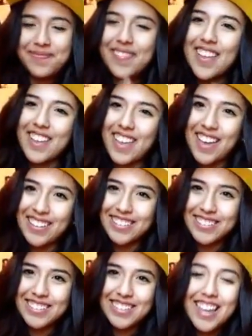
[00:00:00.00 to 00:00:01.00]
again,
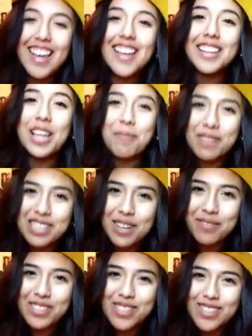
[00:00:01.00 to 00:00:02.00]
let me
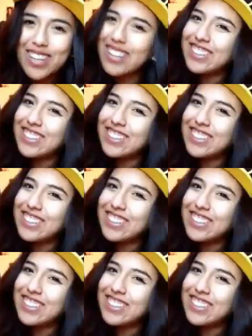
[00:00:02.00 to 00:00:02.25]
demonstrate.